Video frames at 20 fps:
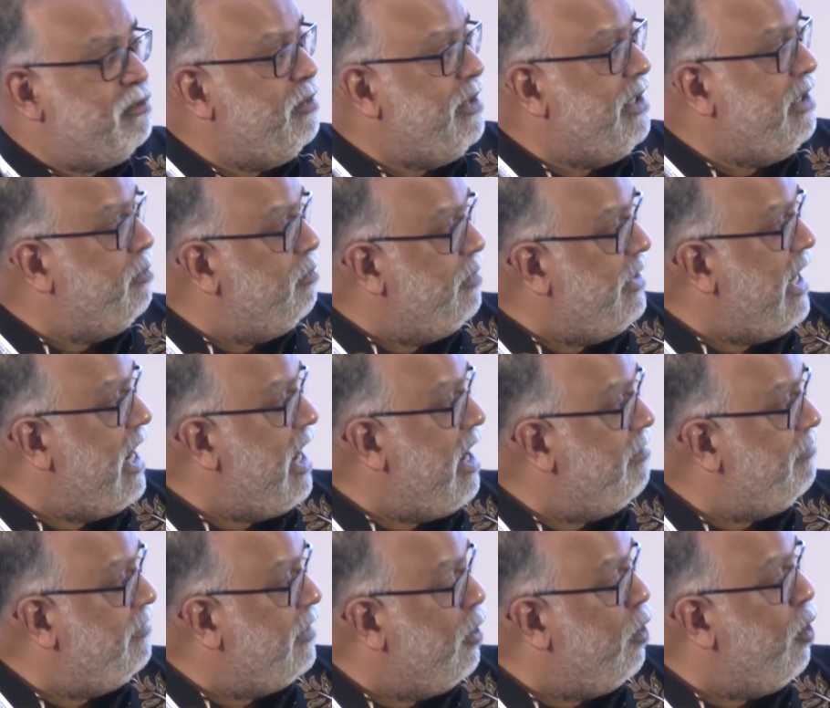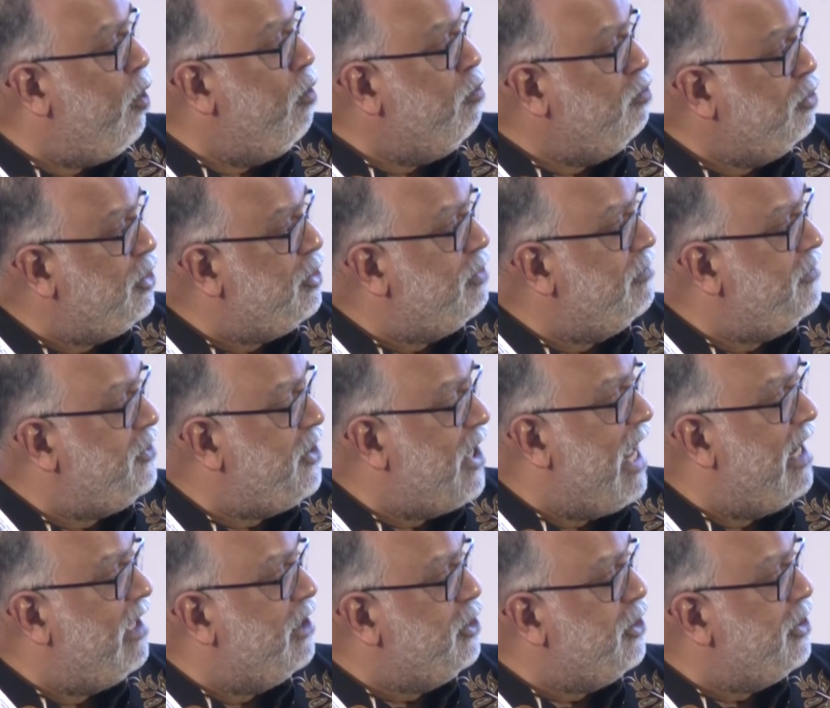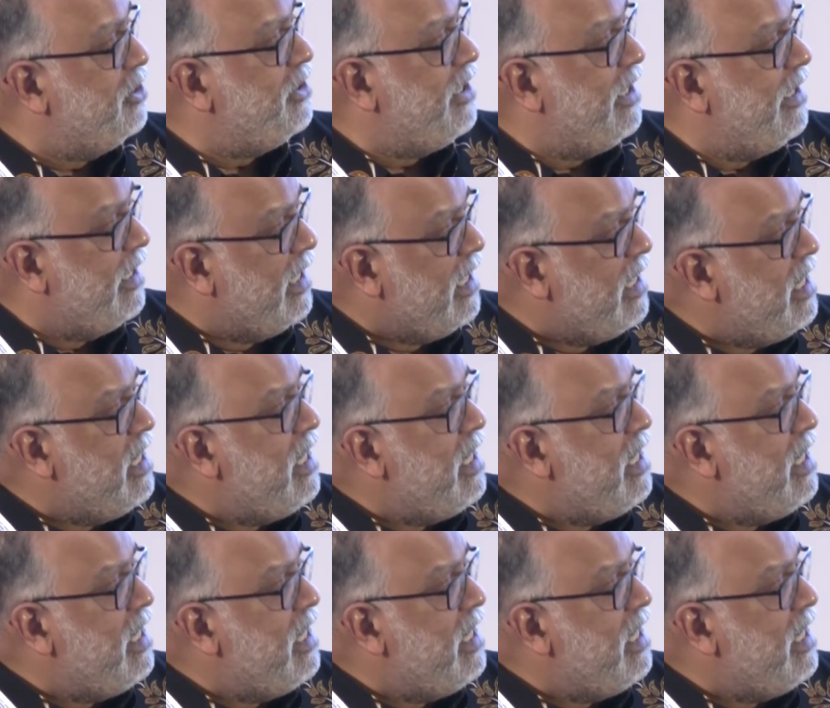we have a host of challenges, and